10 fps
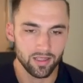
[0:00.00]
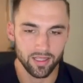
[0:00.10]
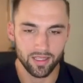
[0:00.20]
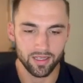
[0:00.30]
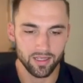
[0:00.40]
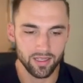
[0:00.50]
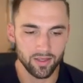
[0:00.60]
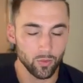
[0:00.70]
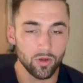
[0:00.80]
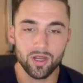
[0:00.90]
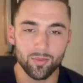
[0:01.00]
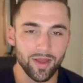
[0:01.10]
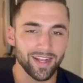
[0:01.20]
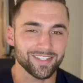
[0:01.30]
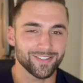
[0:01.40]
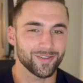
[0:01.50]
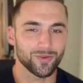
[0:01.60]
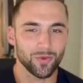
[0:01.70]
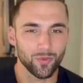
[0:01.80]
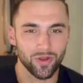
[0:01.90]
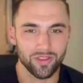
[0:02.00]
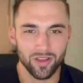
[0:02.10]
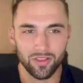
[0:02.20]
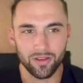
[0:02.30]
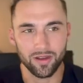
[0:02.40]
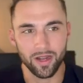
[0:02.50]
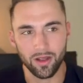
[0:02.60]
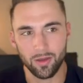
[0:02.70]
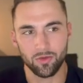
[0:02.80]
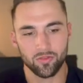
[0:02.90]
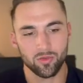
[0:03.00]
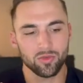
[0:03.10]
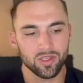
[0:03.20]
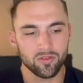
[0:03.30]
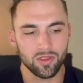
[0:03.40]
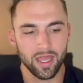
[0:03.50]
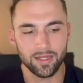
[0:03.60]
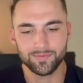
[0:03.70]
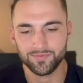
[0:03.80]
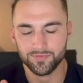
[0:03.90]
it will come back to you in one way or the other. And I'm a firm believer that